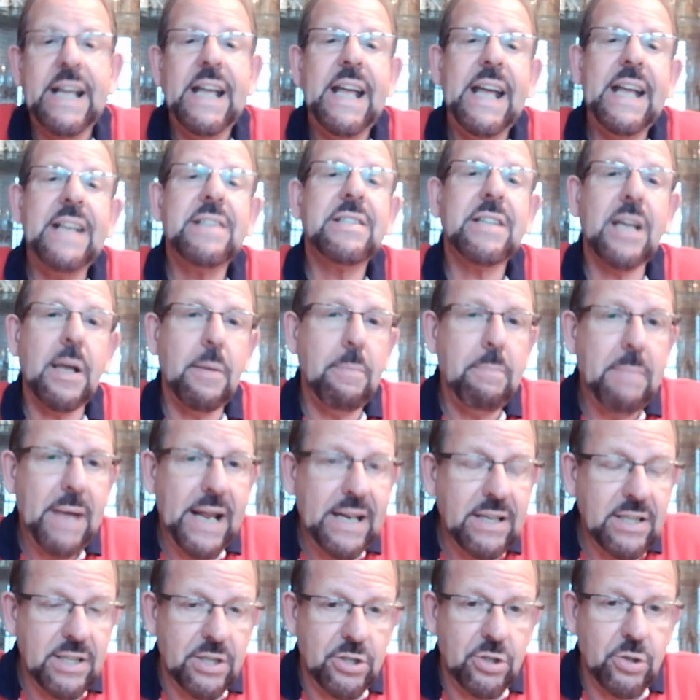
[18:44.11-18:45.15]
is
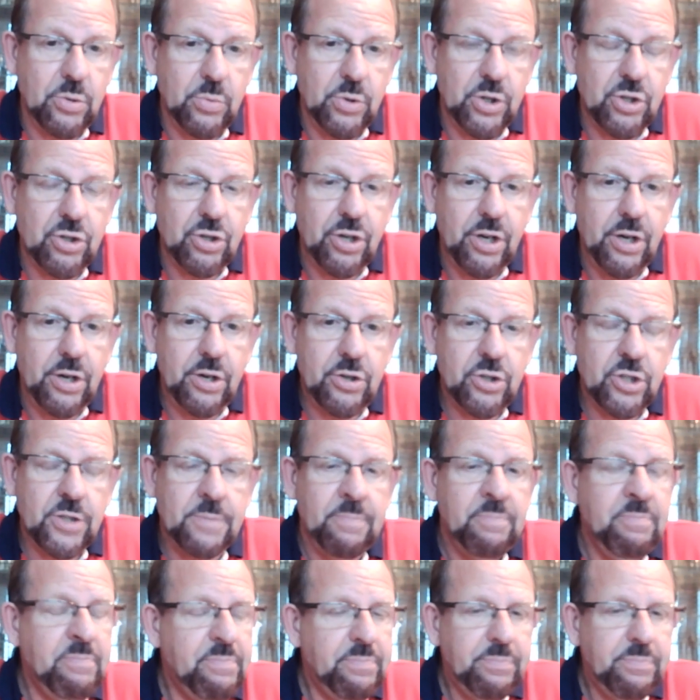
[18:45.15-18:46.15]
commended to a church